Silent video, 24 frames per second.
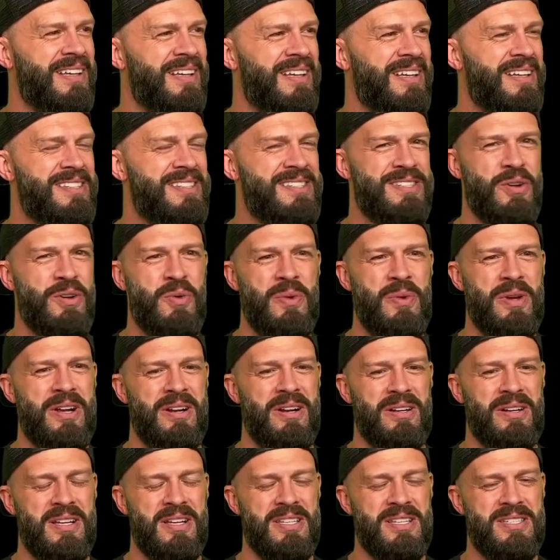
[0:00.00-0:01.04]
It's so weird
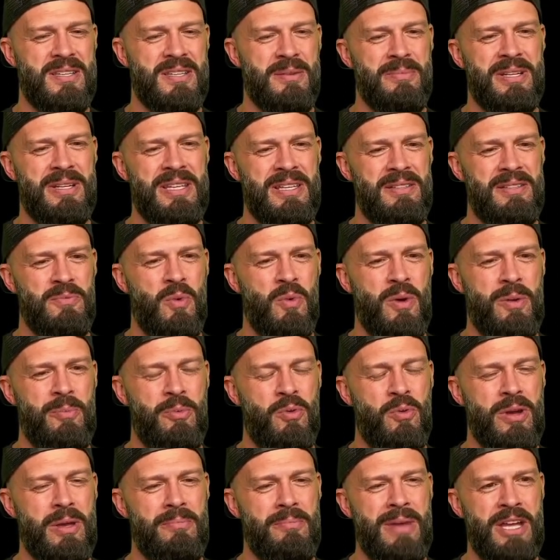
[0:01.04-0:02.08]
because somebody at one
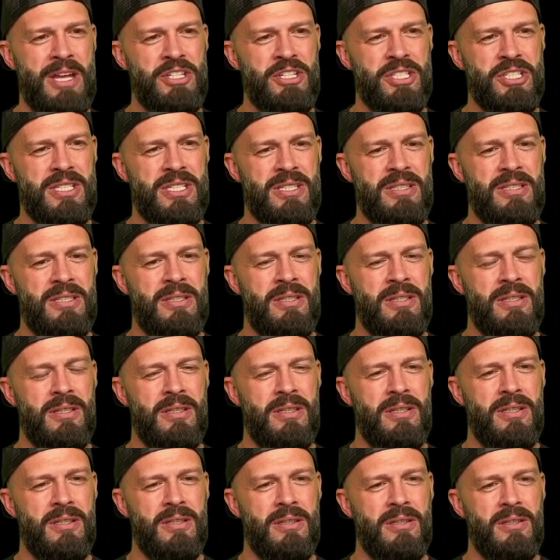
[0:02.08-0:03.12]
point mentioned,
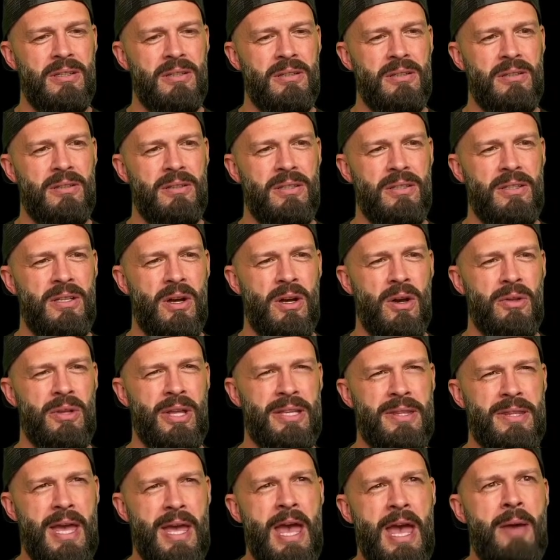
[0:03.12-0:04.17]
you know, like
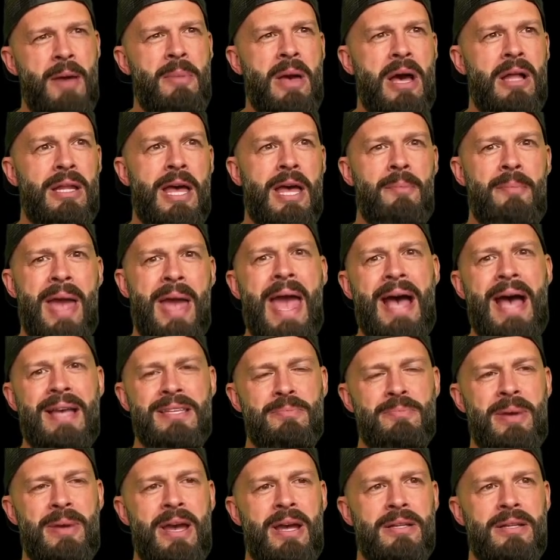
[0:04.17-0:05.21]
the MLM
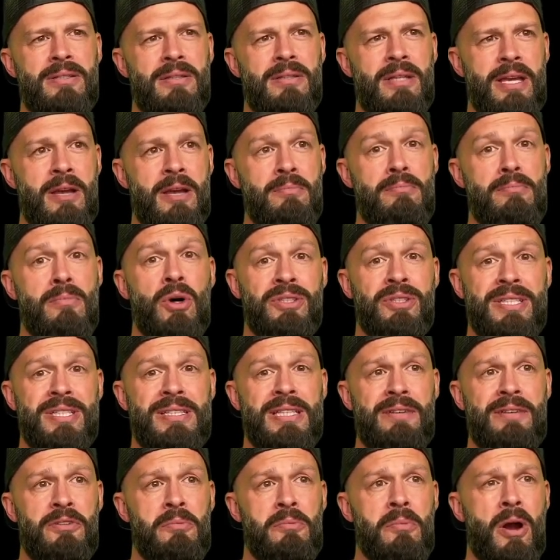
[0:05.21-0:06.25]
aspect, like a
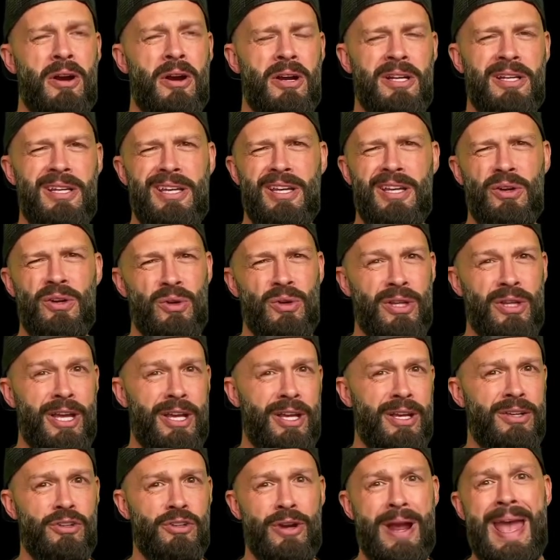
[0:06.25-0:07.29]
multi-level marketing, or like
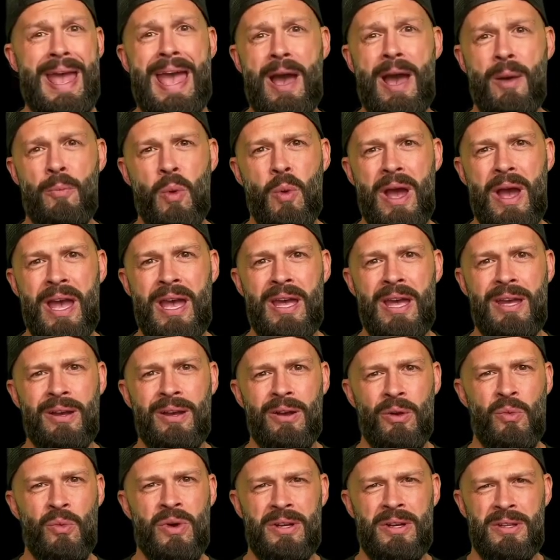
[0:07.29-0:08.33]
your Amway,
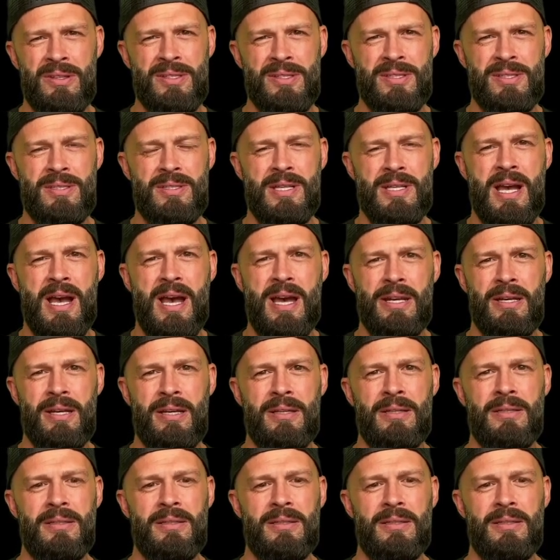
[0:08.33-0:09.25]
or one of these kind of